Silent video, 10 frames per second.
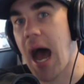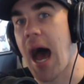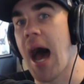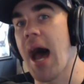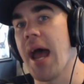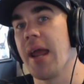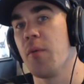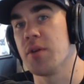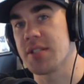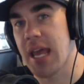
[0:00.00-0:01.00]
I
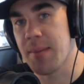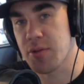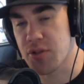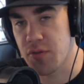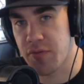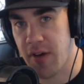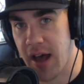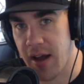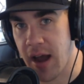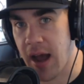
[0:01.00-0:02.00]
was able to
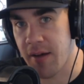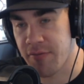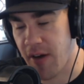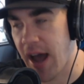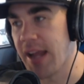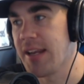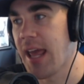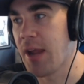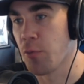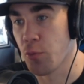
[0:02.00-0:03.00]
fi find
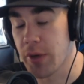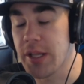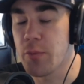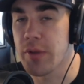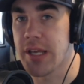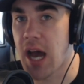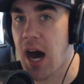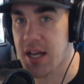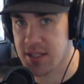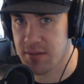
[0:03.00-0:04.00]
a really, really
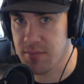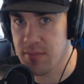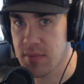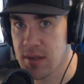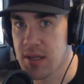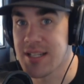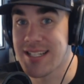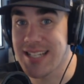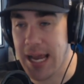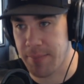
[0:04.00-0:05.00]
awesome
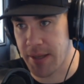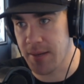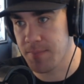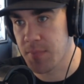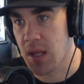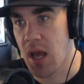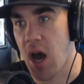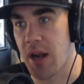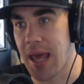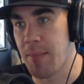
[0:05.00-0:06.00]
segment
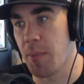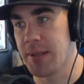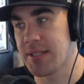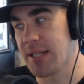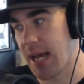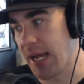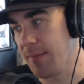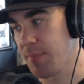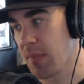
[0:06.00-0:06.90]
on MLB Tonight.